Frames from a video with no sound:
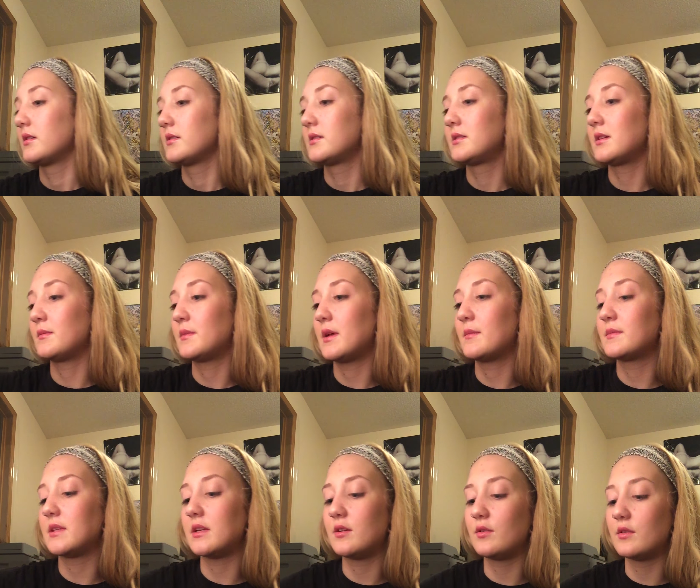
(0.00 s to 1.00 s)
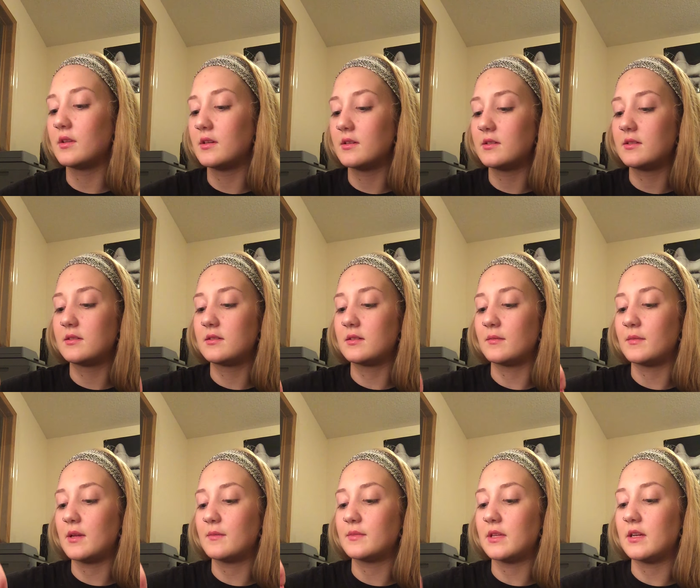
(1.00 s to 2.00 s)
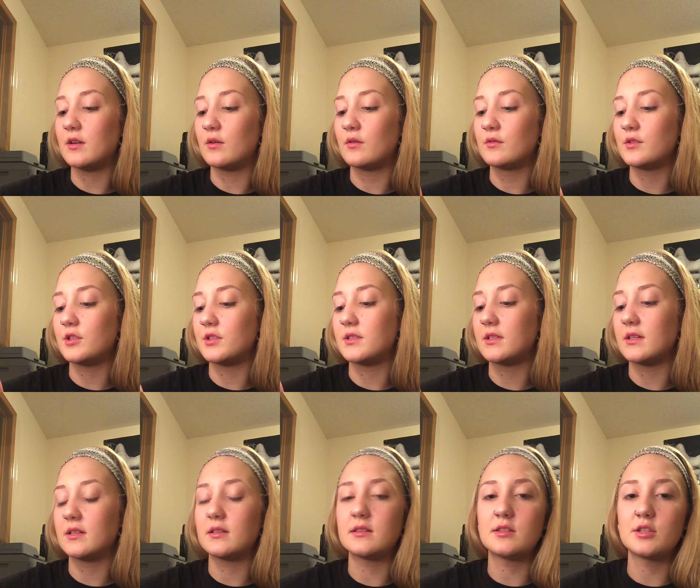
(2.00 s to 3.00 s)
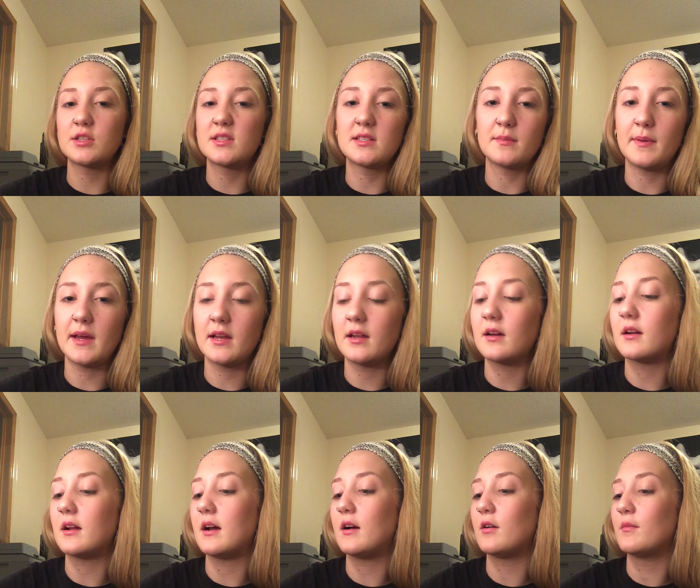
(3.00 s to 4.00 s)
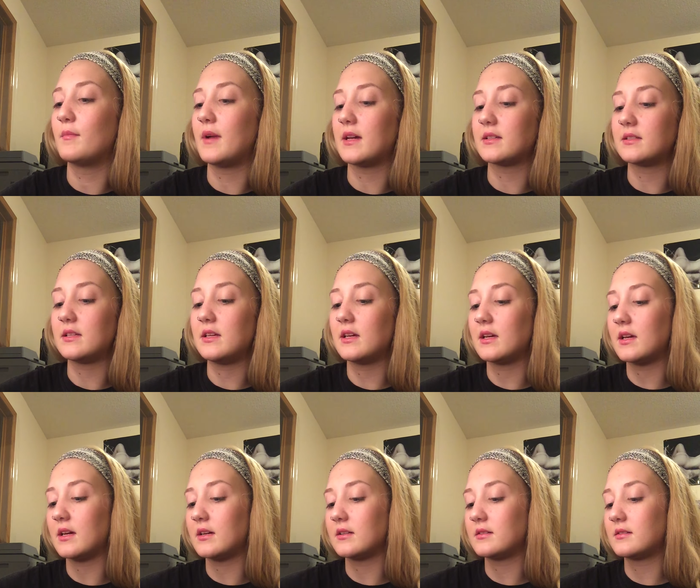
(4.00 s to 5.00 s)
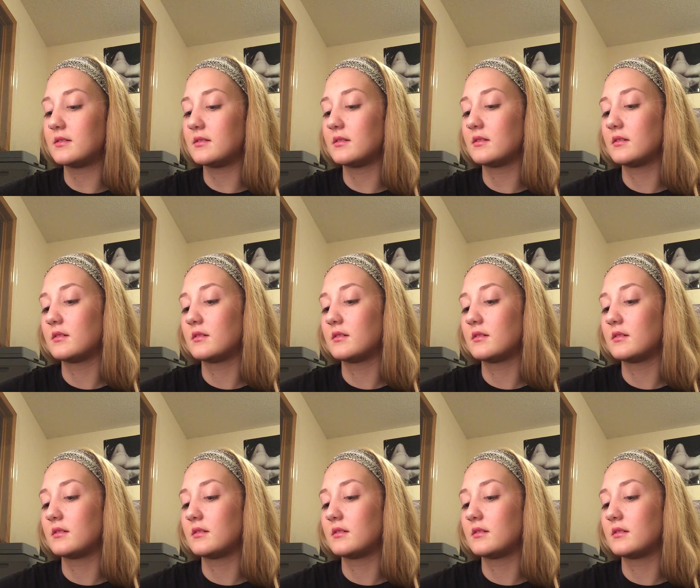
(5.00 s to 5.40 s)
Sometimes I do this, sometimes I don't, just depending on how messy it gets